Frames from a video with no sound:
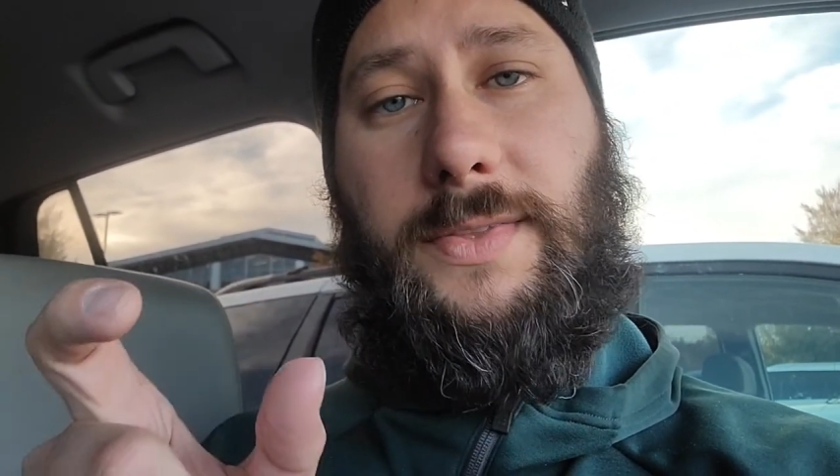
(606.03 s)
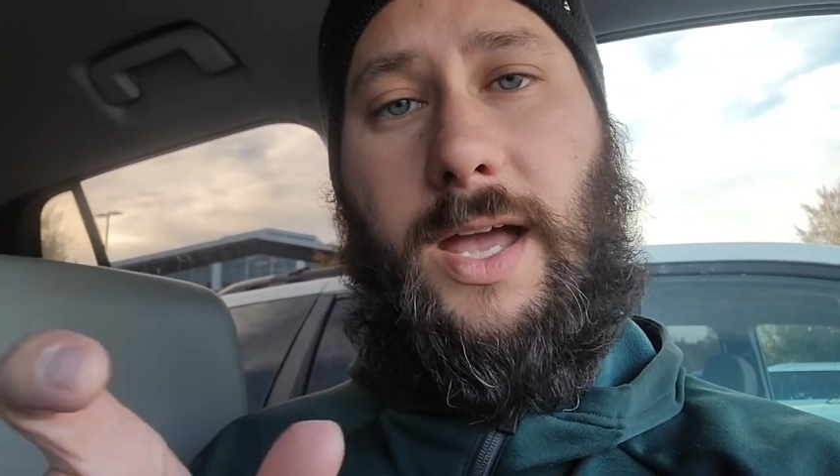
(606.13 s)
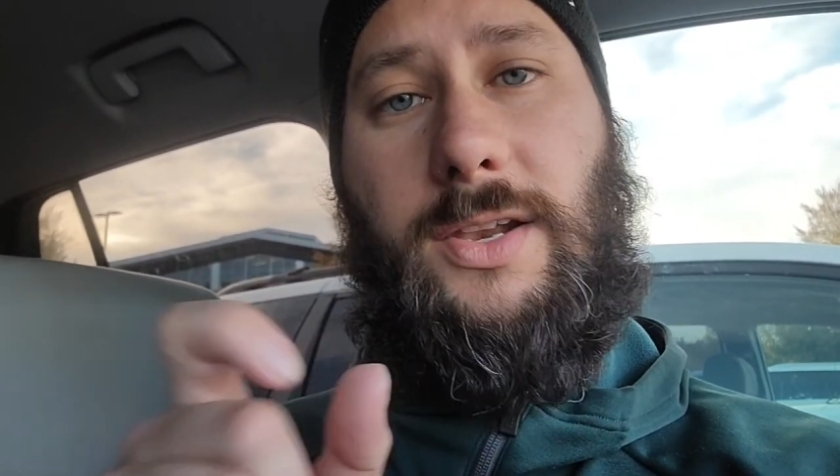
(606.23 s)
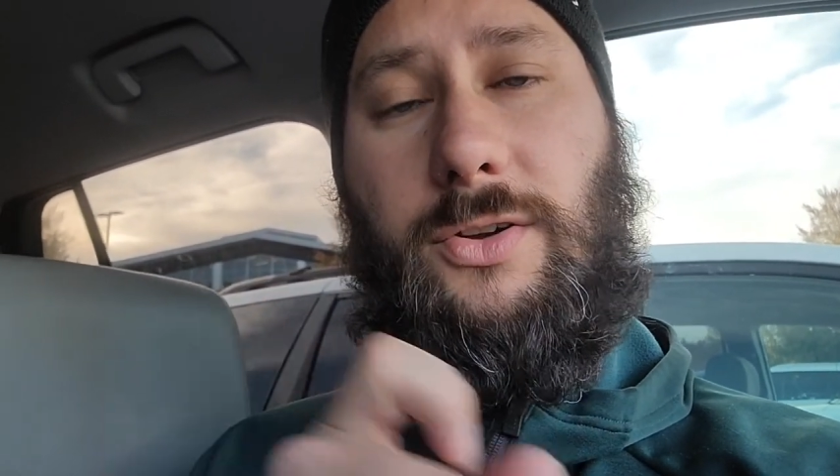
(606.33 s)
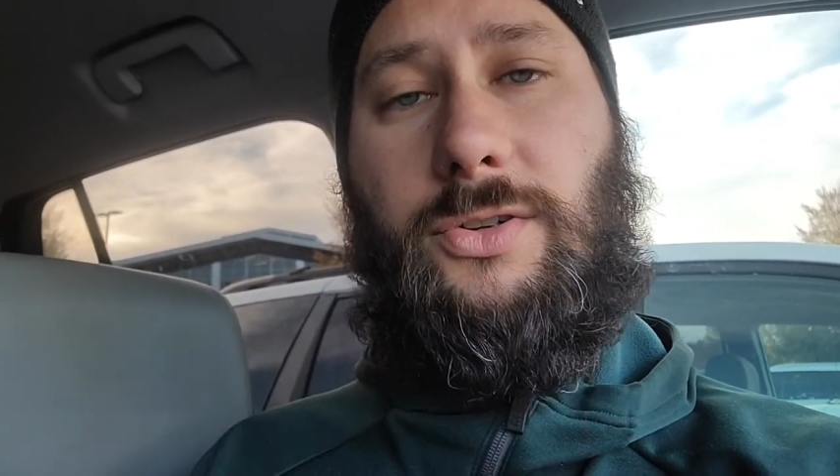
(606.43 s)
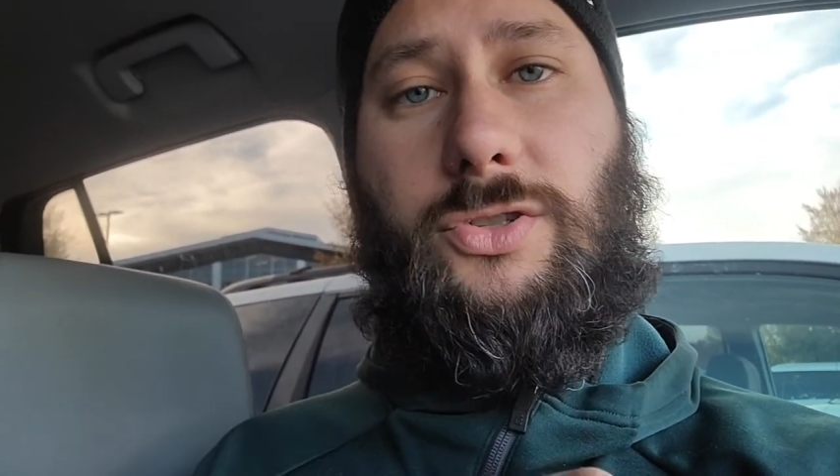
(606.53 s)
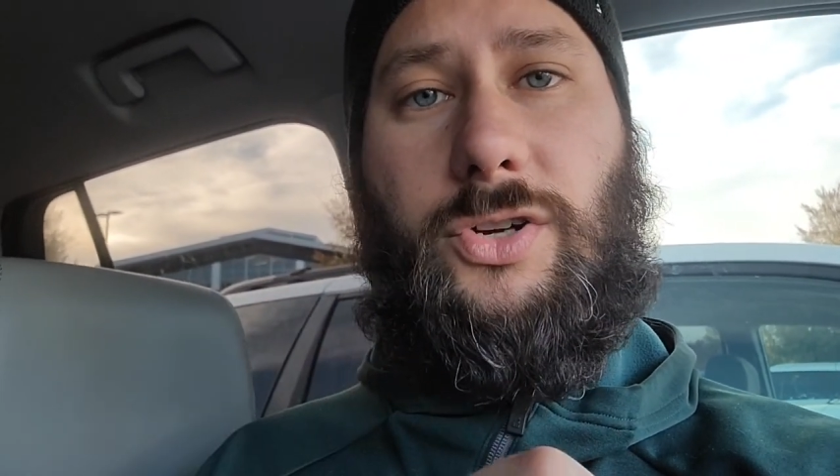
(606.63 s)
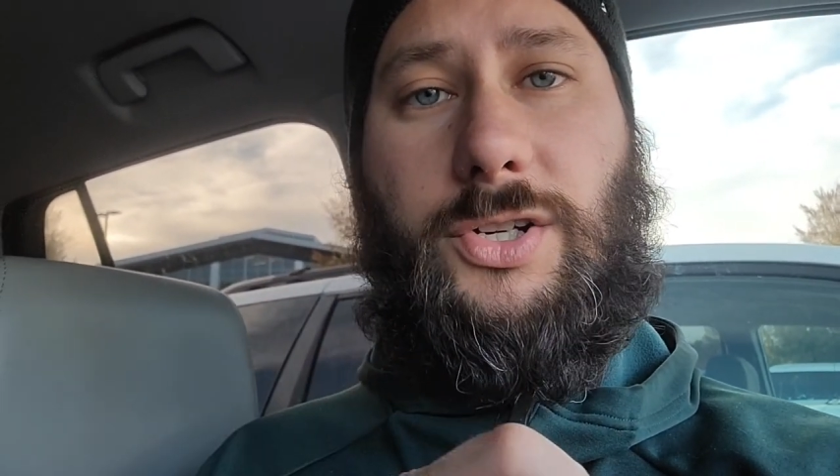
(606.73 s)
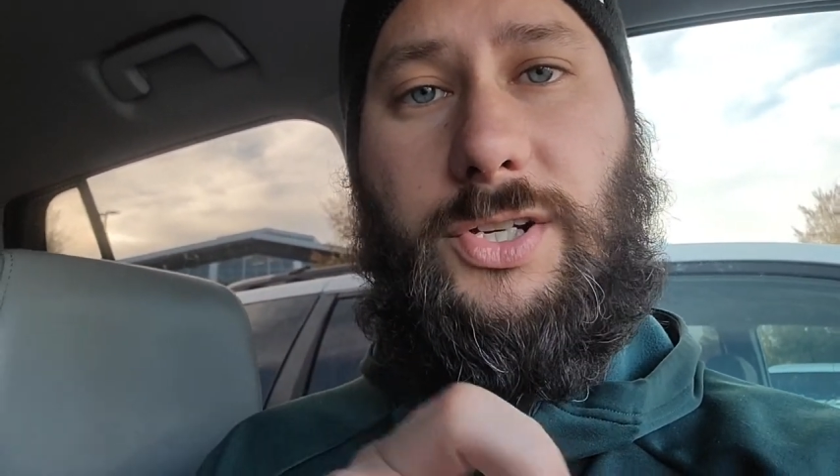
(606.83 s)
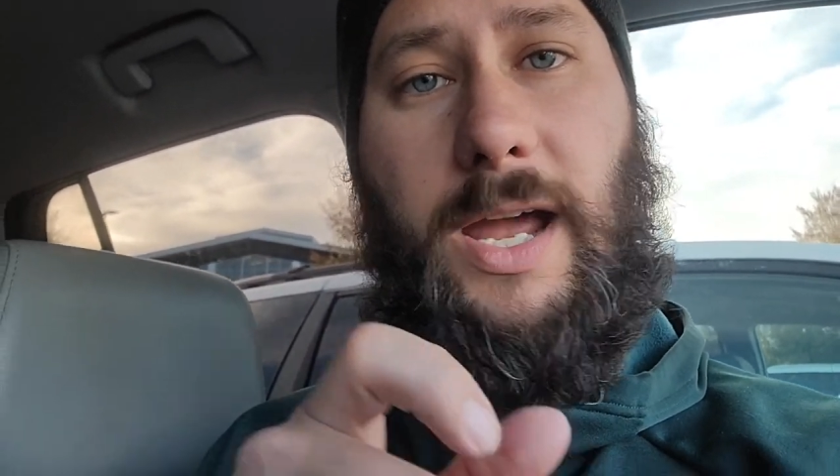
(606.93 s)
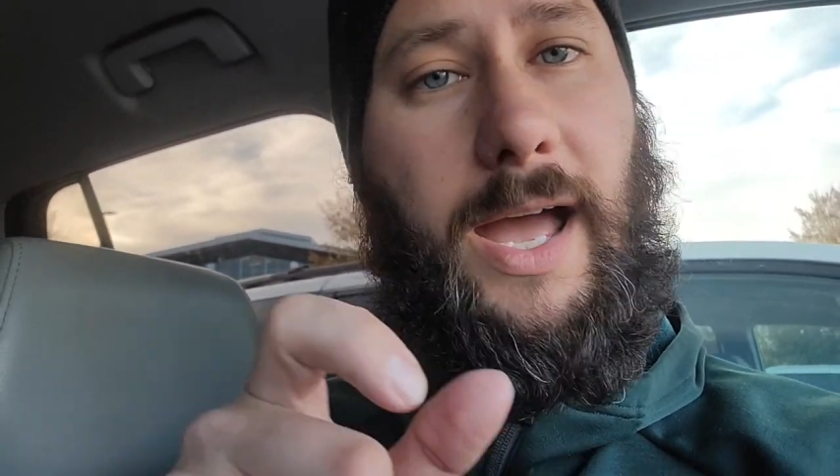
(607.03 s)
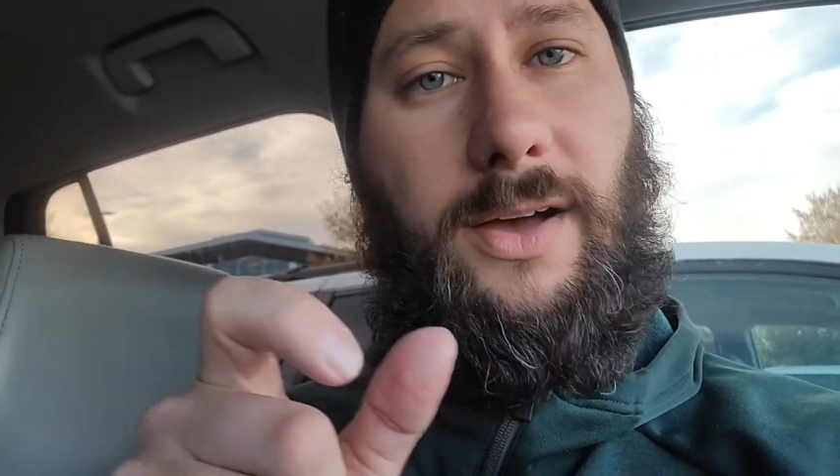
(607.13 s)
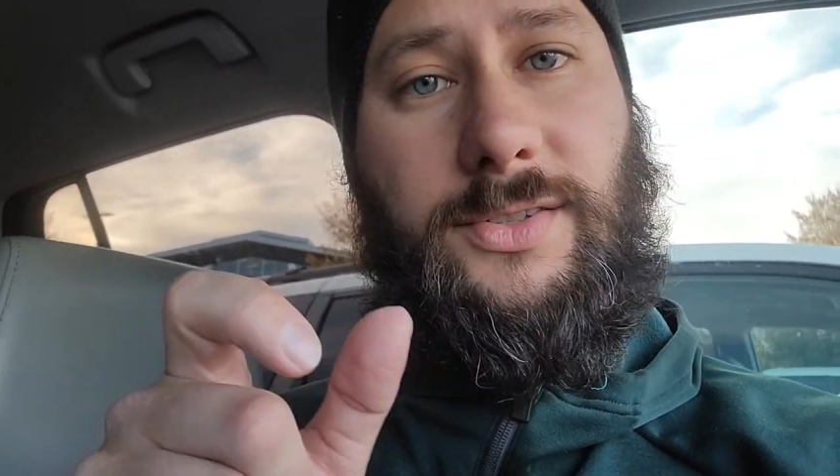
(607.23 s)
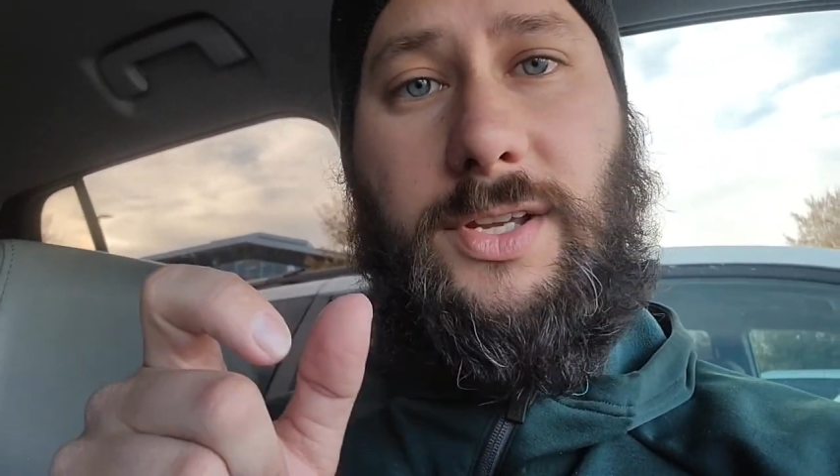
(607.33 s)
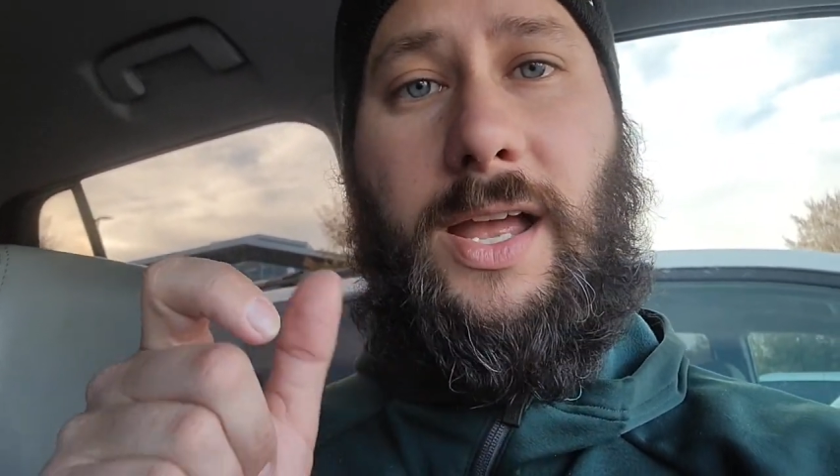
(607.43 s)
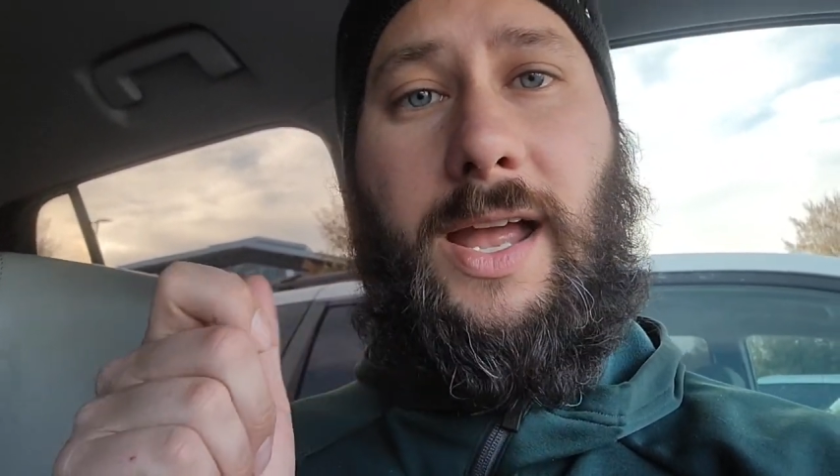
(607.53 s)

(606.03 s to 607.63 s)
that new construction house